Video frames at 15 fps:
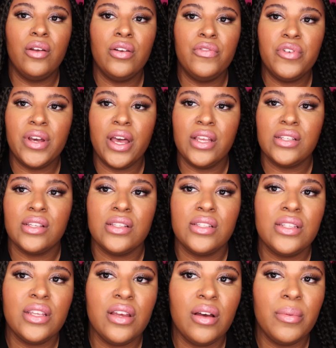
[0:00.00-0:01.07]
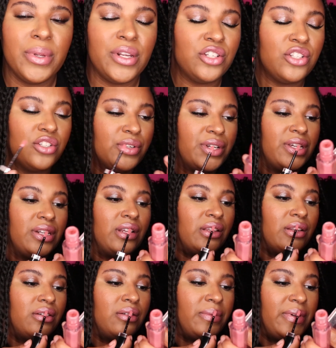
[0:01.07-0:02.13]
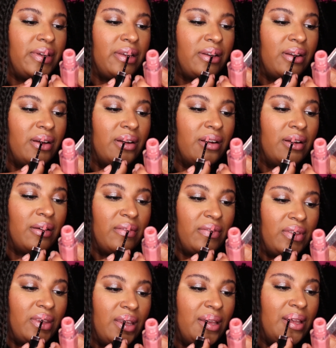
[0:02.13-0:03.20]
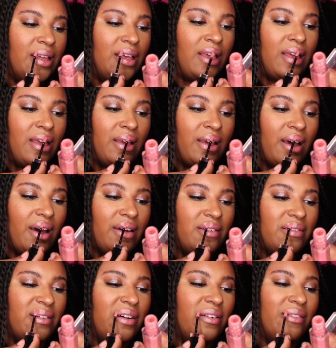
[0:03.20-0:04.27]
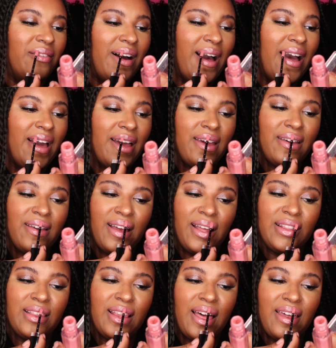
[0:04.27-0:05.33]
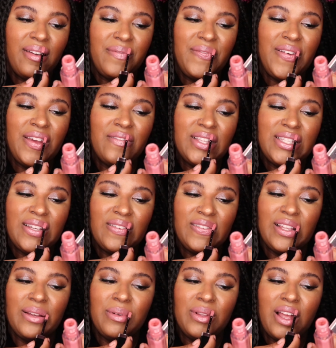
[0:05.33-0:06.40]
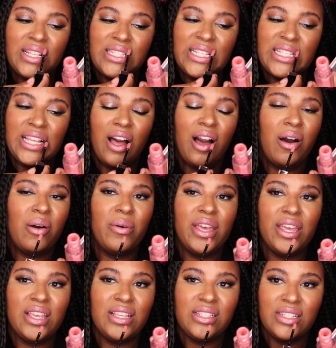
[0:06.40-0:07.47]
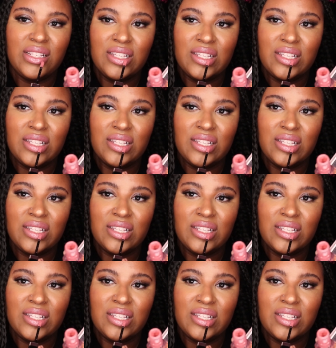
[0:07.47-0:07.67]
don't know if you guys can tell, but it's streaking a little bit. I don't know why. A lot of pigmented lip glosses always